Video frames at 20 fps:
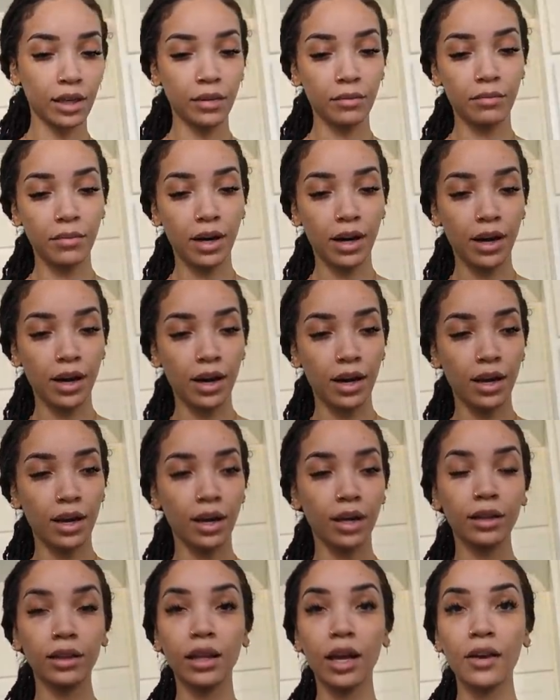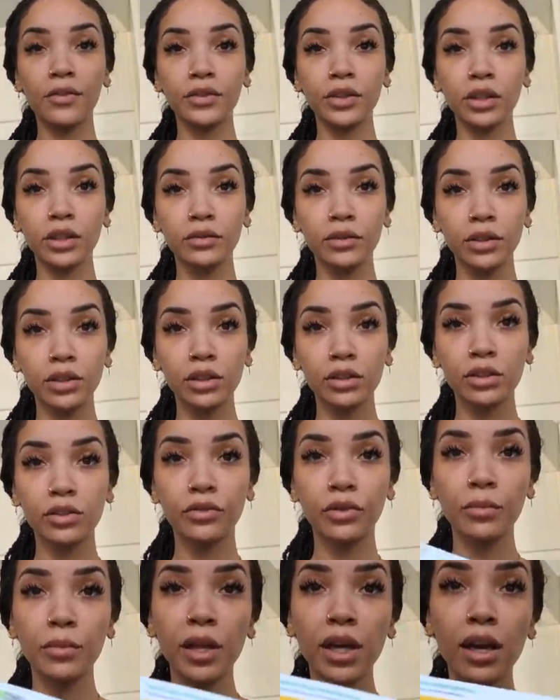up my leftovers
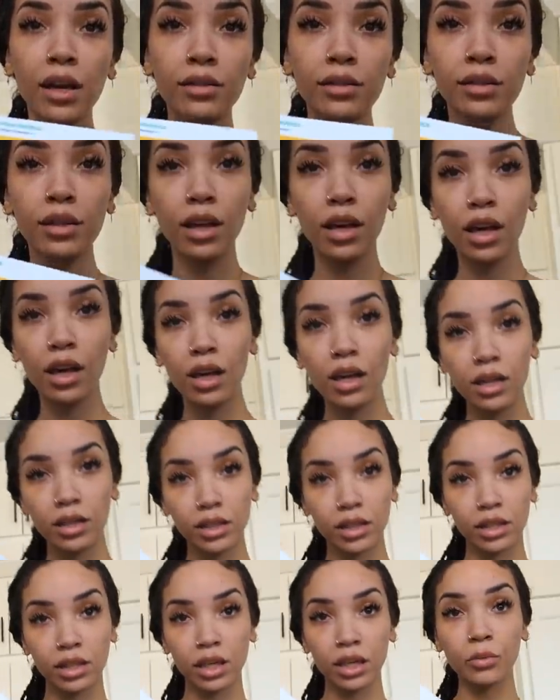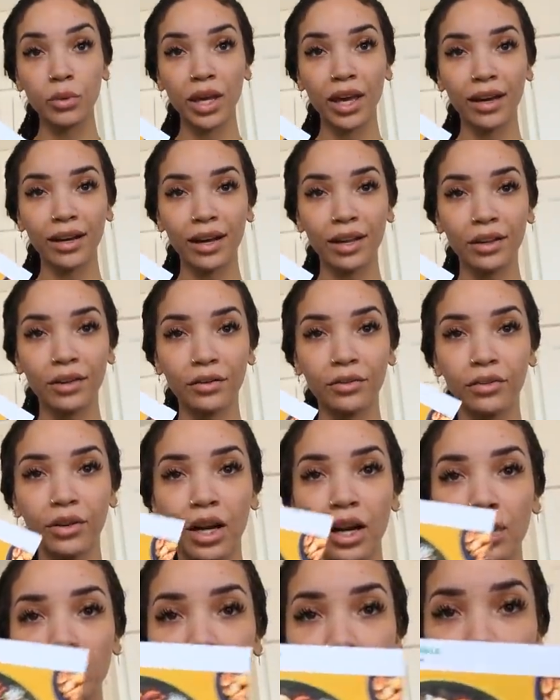from last night. We had
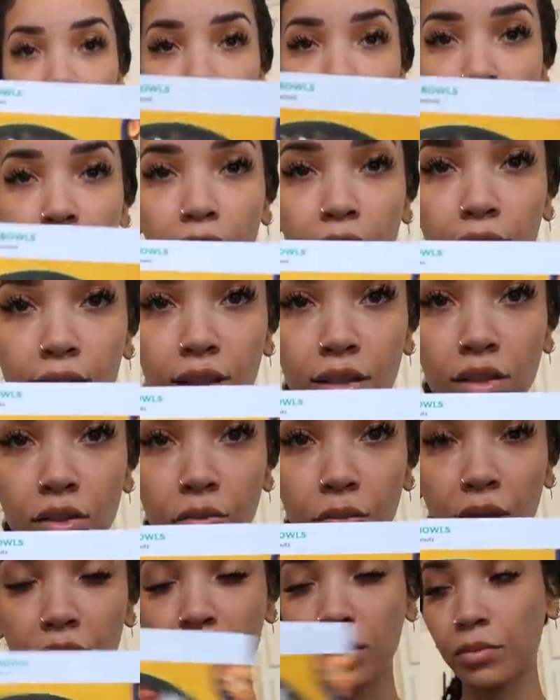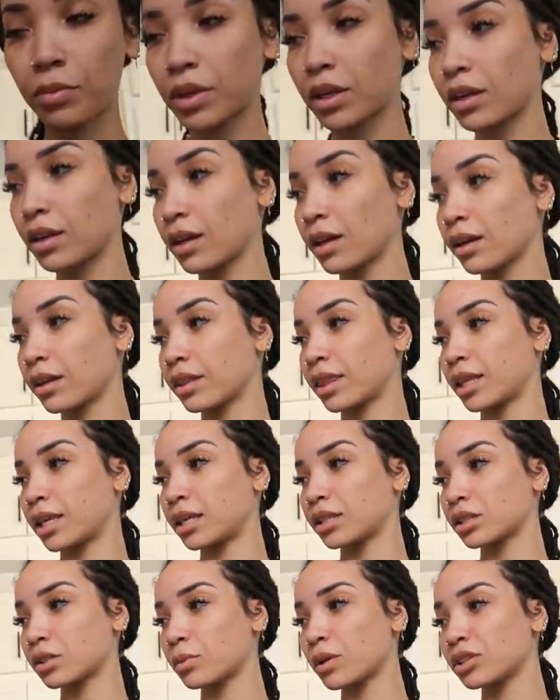HelloFresh. I made this recipe,
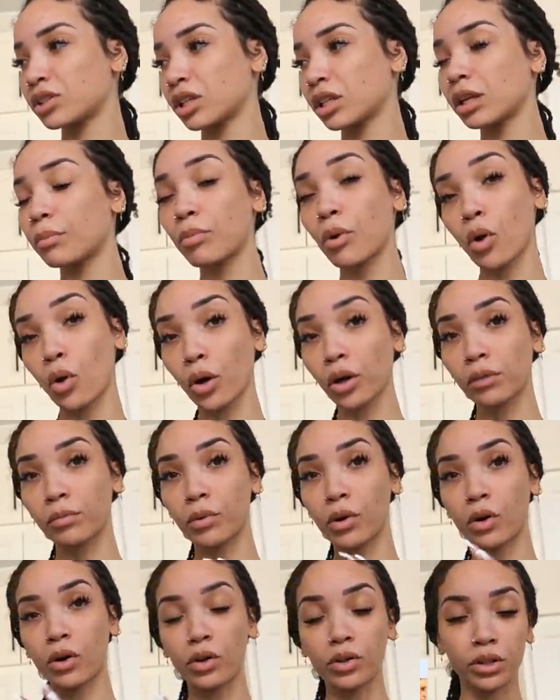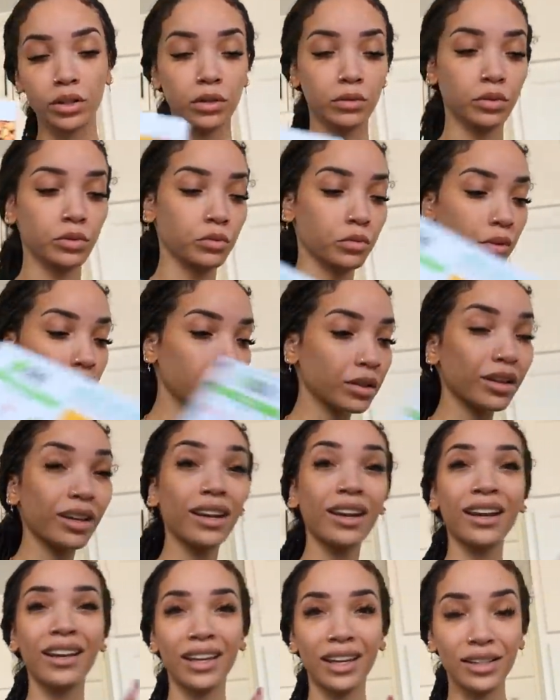the sweet chili pork bowls, and it was really
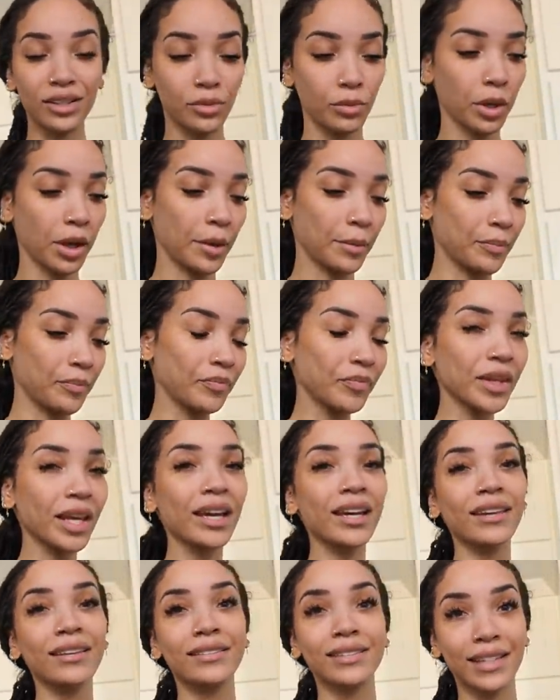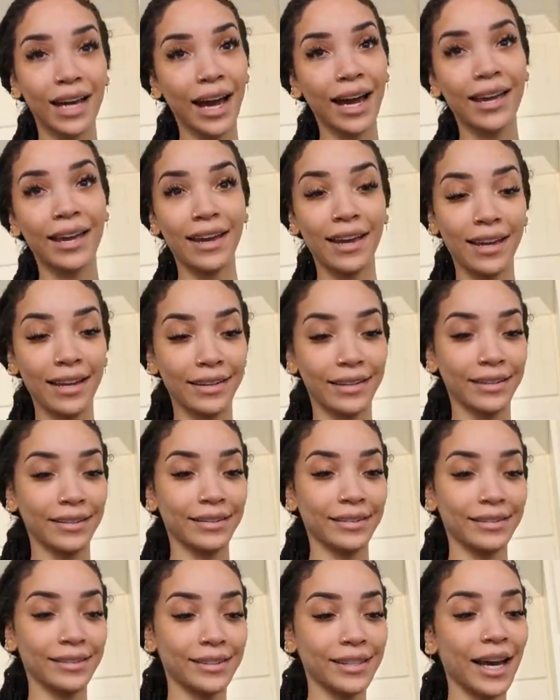good. And guess what? Ziya ate it.
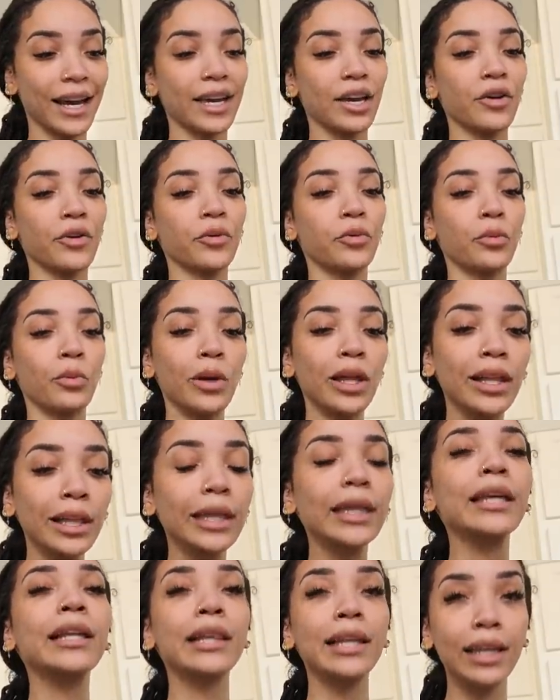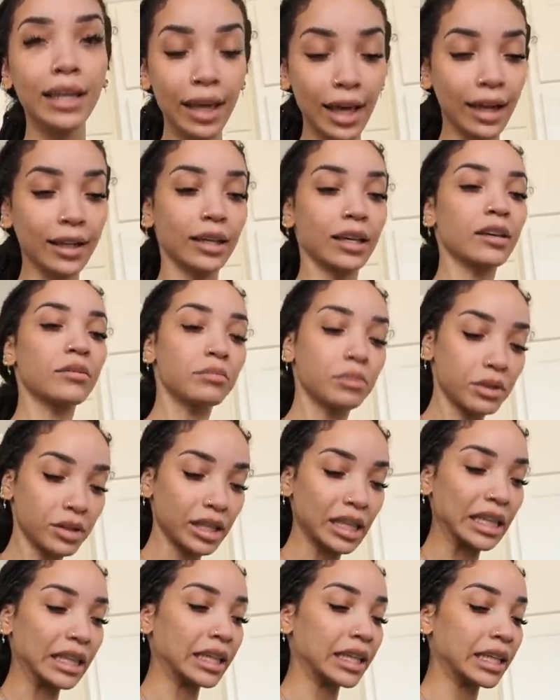Ziya willingly and
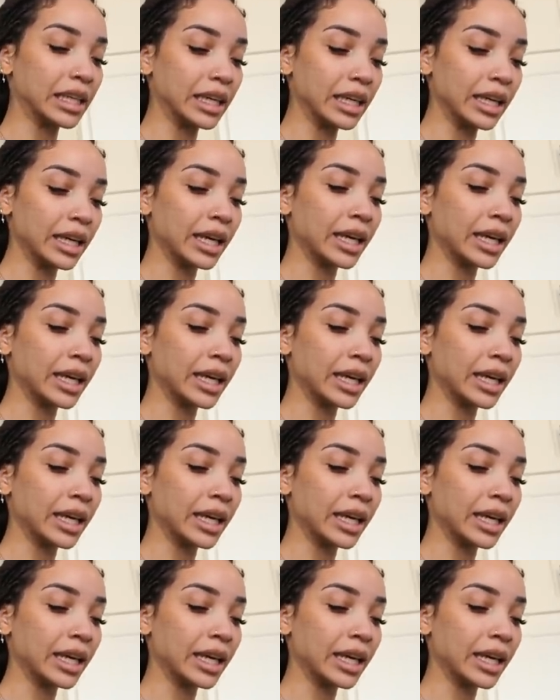completely